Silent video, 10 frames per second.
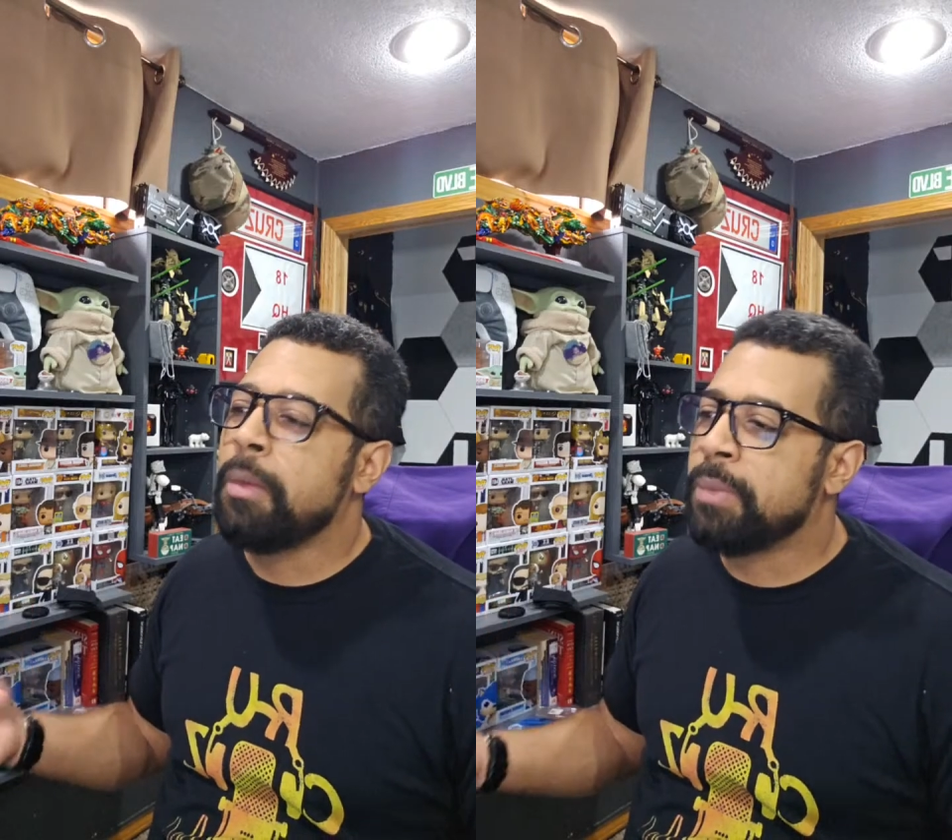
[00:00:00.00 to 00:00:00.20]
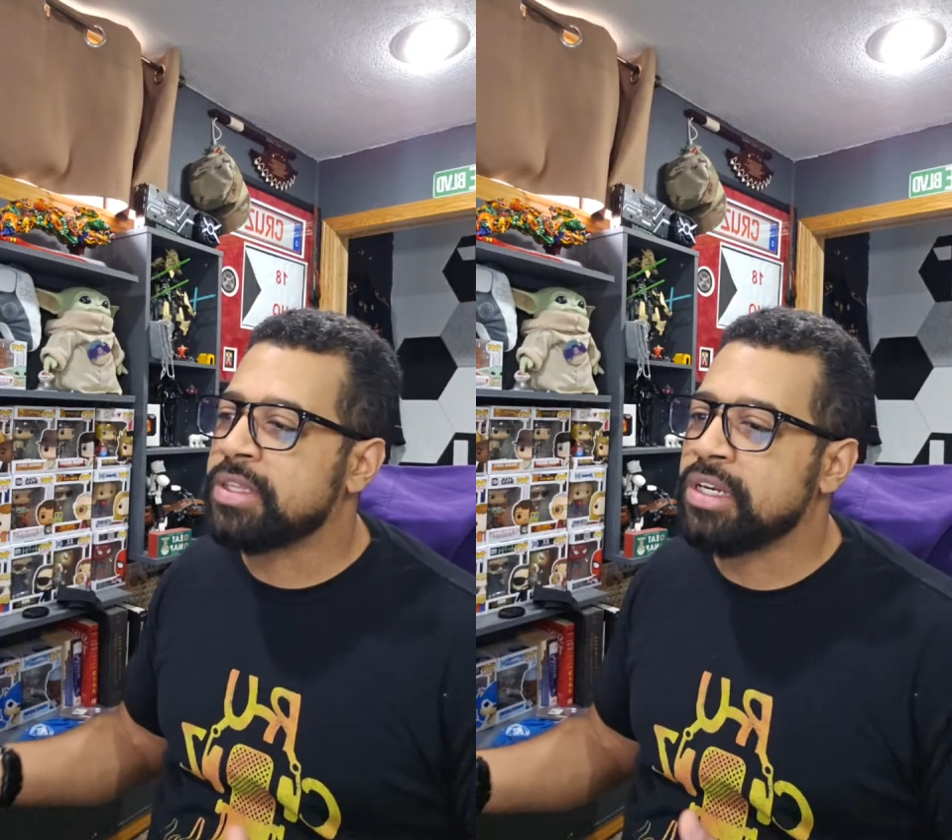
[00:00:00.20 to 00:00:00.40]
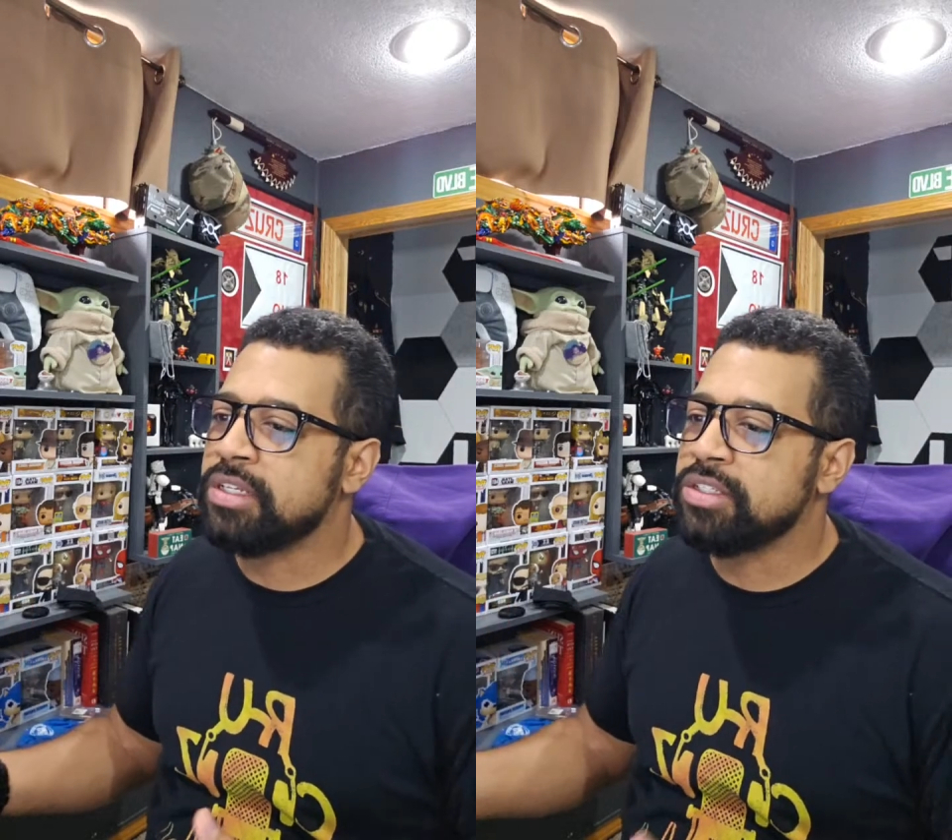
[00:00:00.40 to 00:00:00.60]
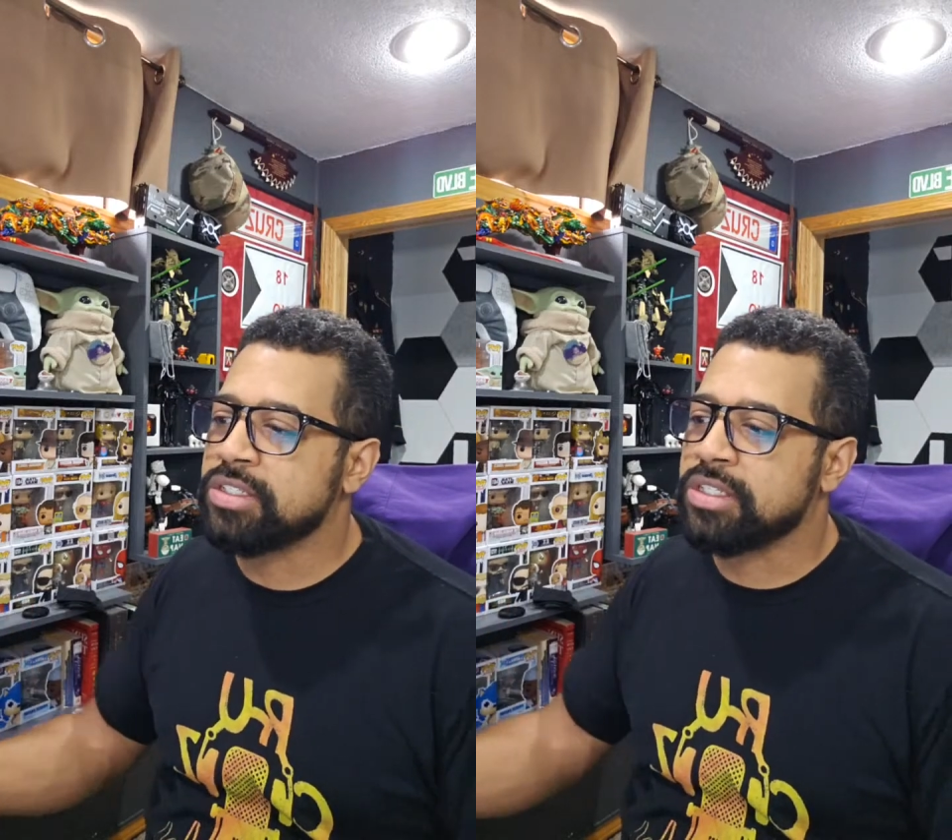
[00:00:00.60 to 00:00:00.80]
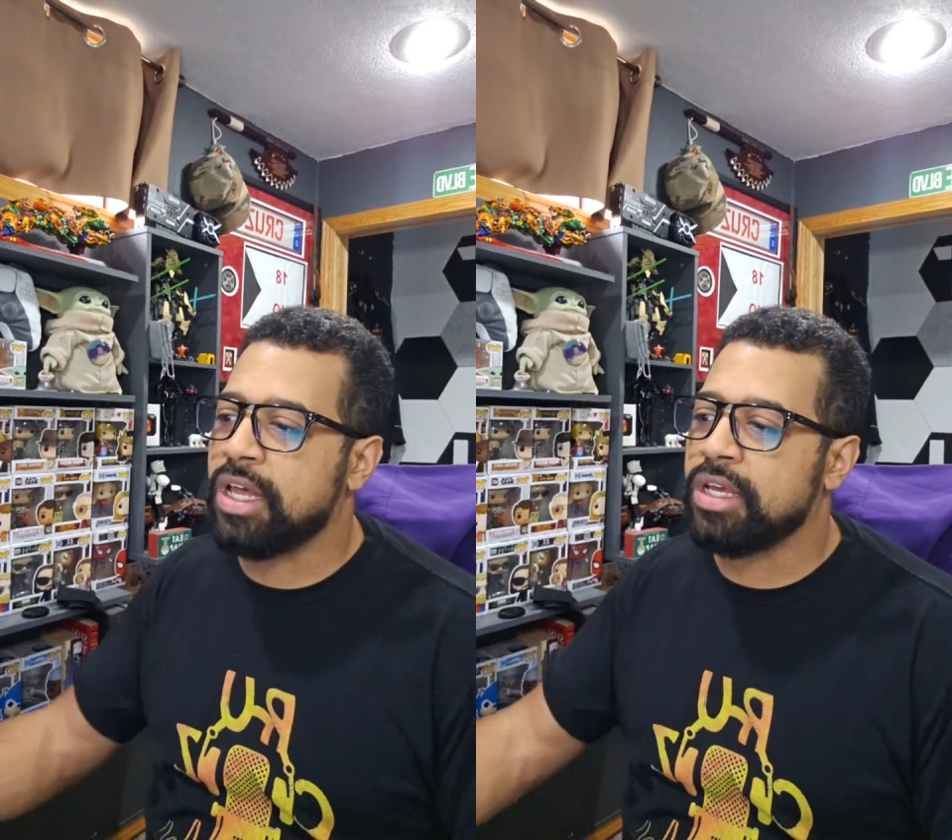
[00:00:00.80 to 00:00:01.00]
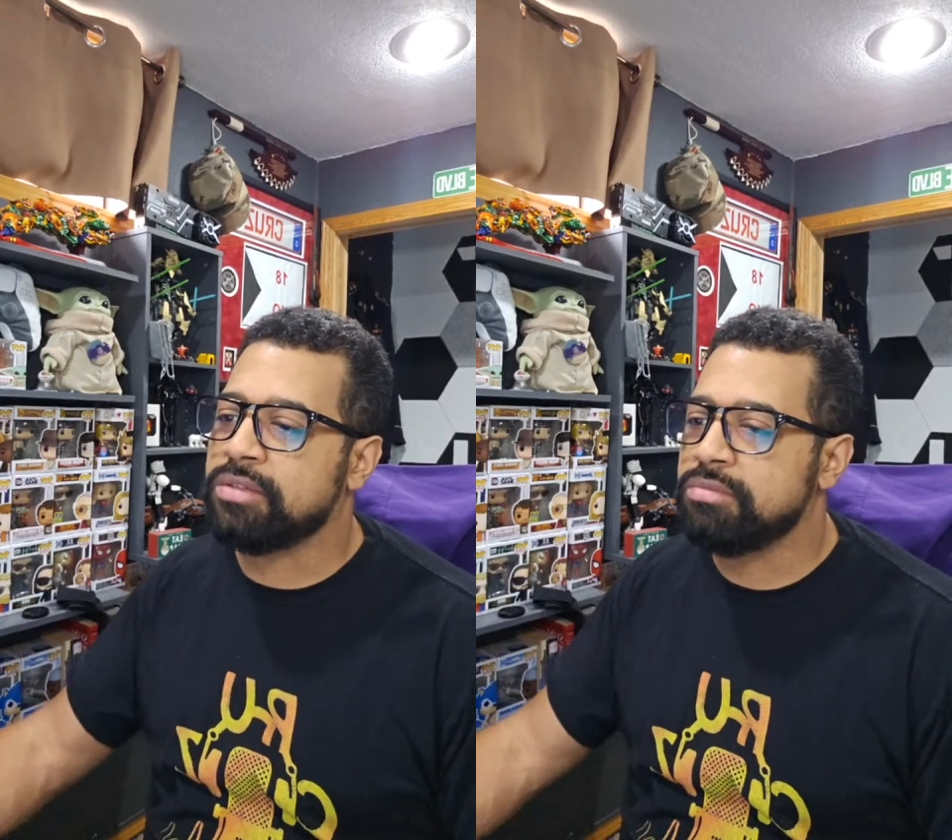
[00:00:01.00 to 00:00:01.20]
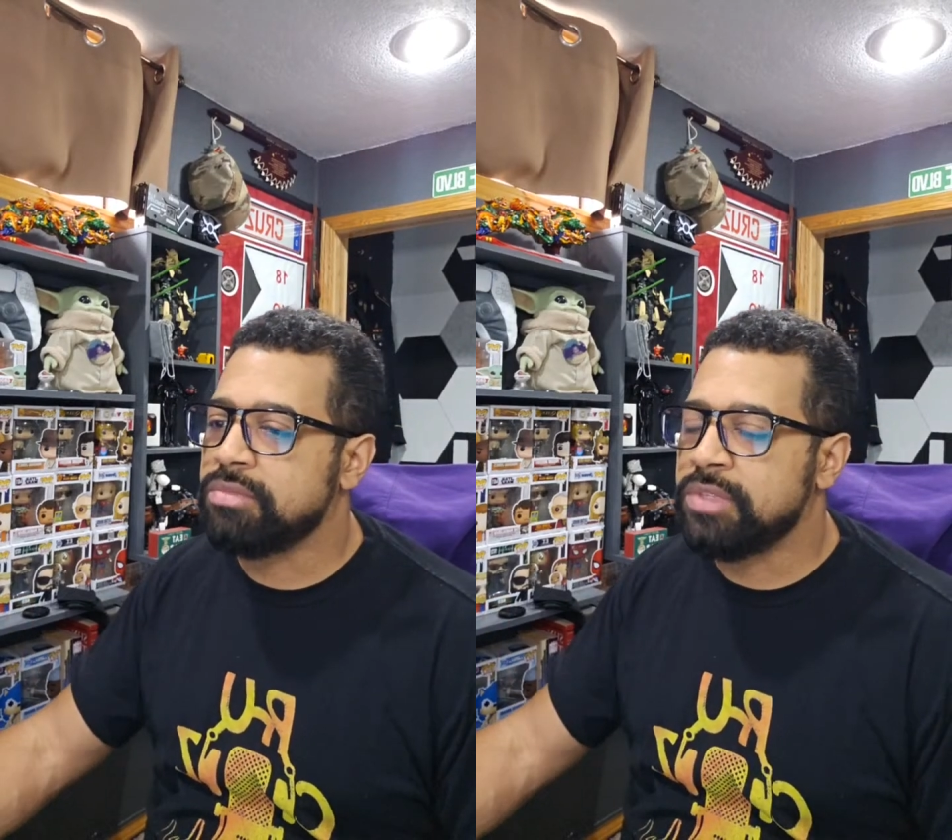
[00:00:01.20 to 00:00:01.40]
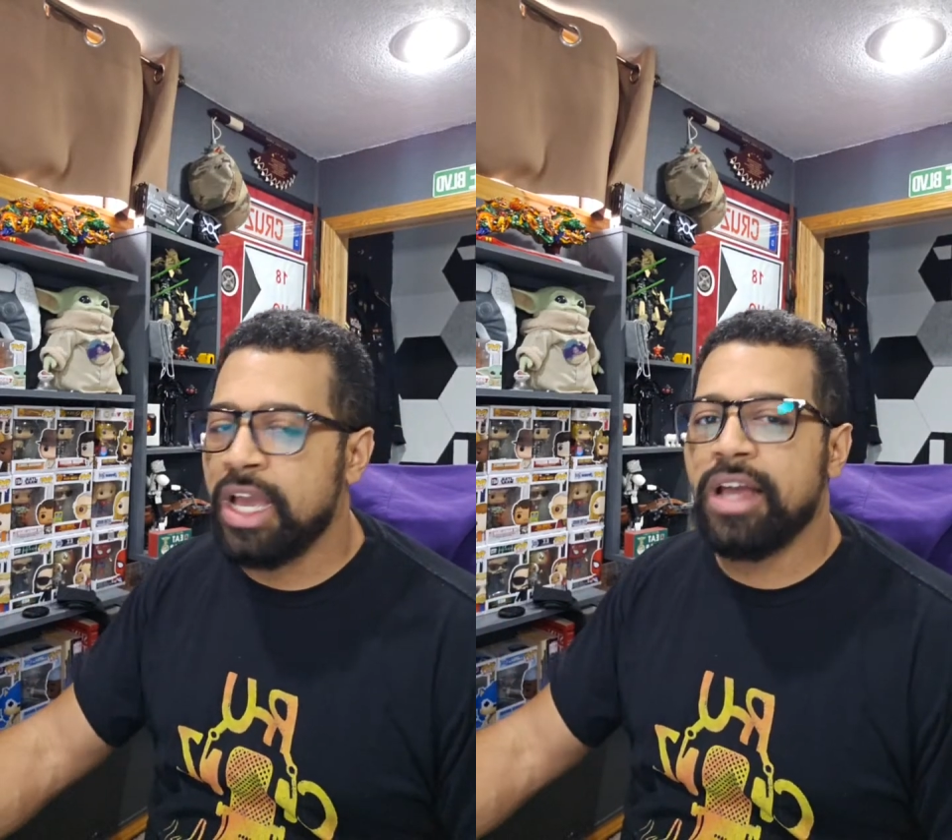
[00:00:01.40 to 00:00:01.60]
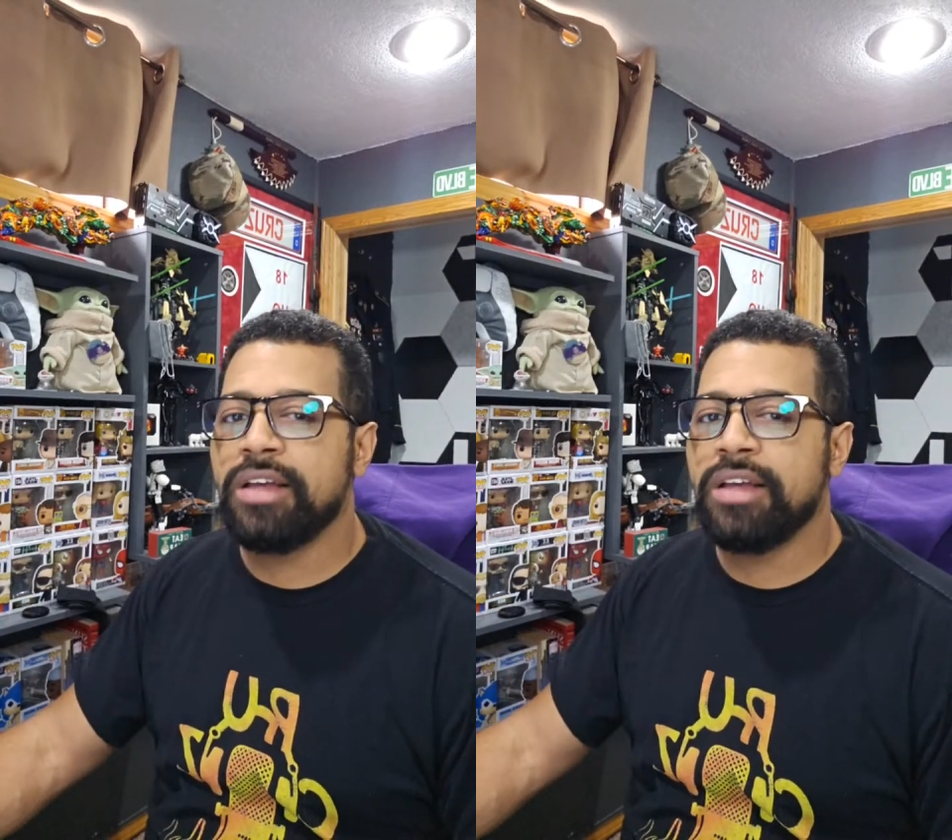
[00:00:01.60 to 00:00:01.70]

But then it's just like, nah.